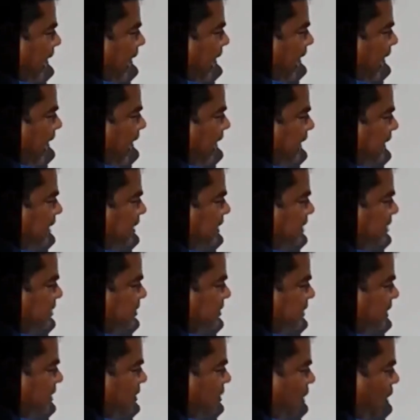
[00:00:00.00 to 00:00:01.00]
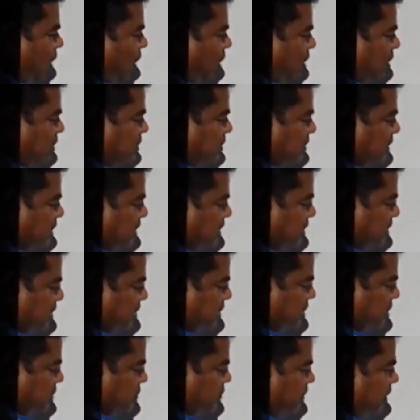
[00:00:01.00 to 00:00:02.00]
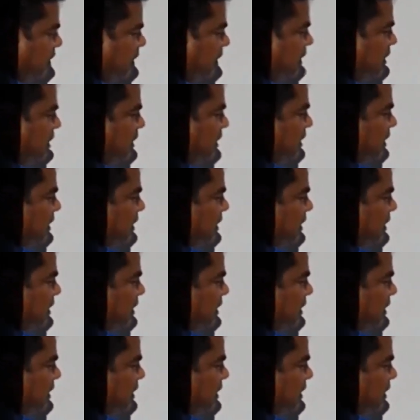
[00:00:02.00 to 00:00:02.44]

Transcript: And there is a long structure, this one.